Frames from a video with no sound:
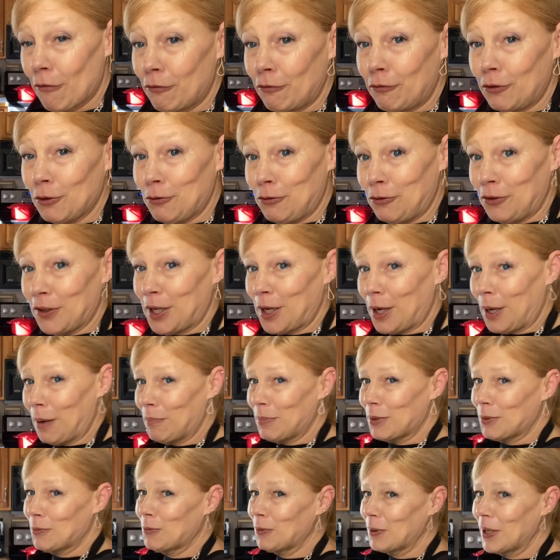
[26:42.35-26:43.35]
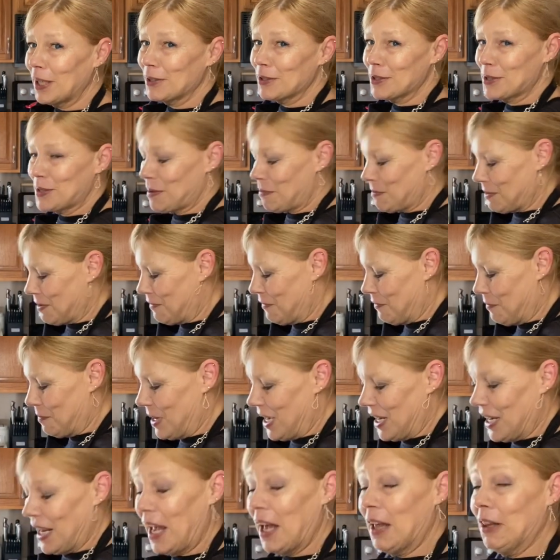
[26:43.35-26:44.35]
poof it up and wear some of
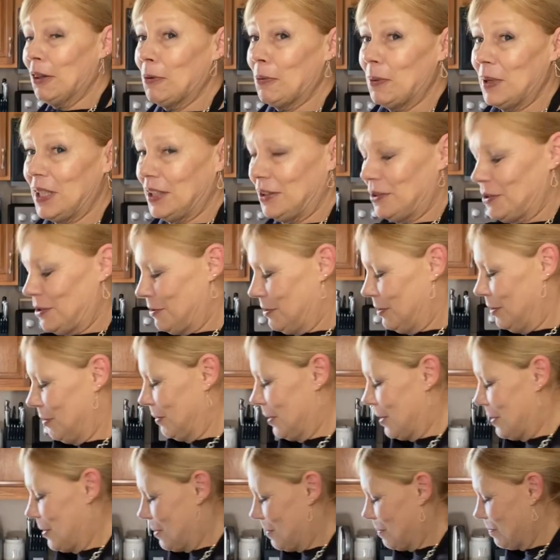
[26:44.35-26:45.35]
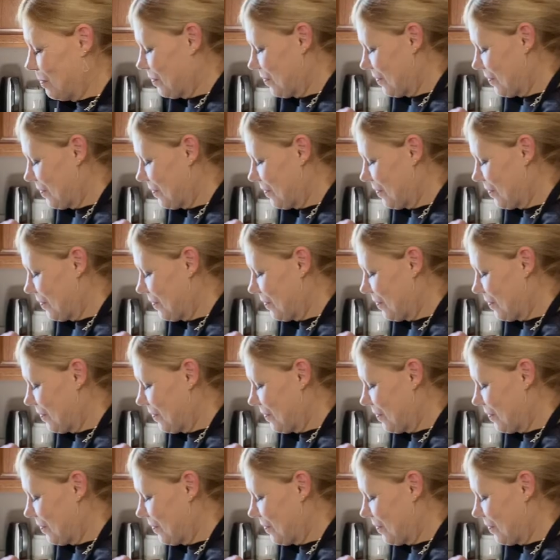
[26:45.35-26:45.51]
my Halloween LaRoe.